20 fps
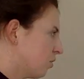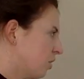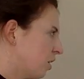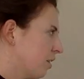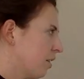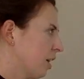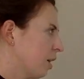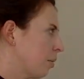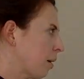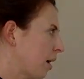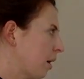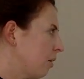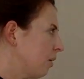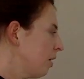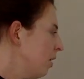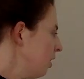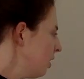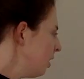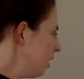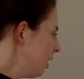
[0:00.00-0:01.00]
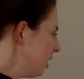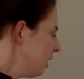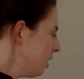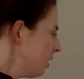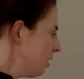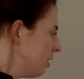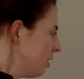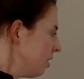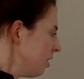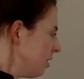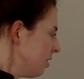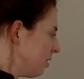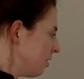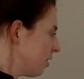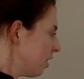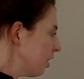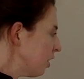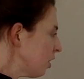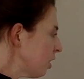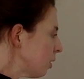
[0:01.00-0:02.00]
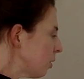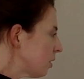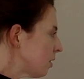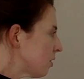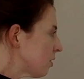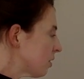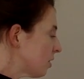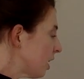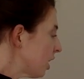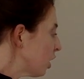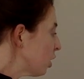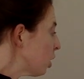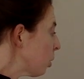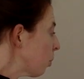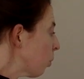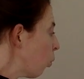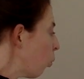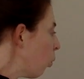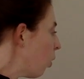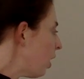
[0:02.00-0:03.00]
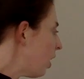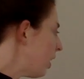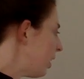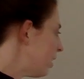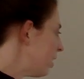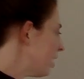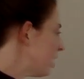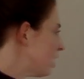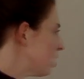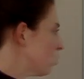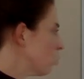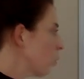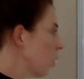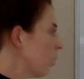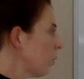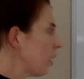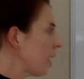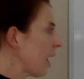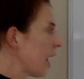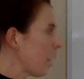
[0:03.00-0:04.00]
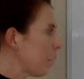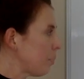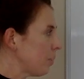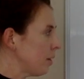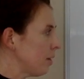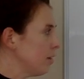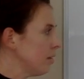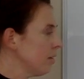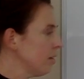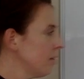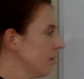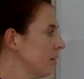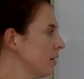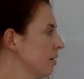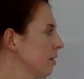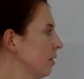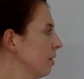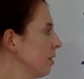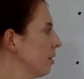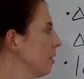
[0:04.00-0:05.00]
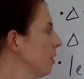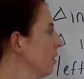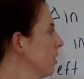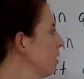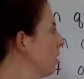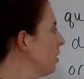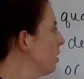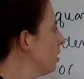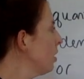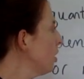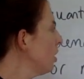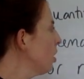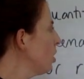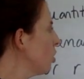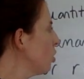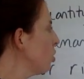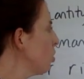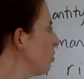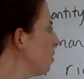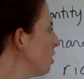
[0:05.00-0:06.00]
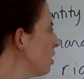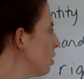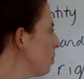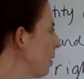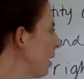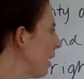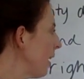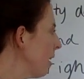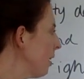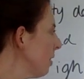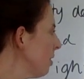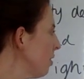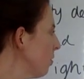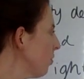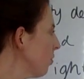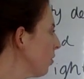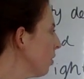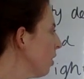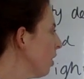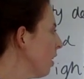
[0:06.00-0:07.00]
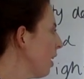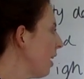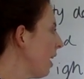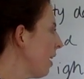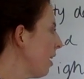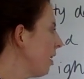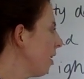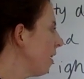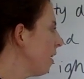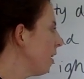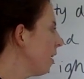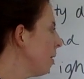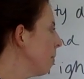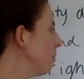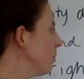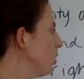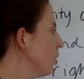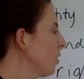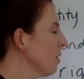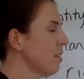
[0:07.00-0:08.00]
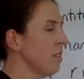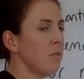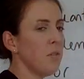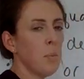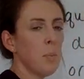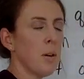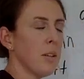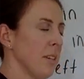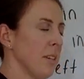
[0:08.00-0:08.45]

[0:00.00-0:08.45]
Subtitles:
for you to think about. Scenario number 1 is what would happen to the demand for USC football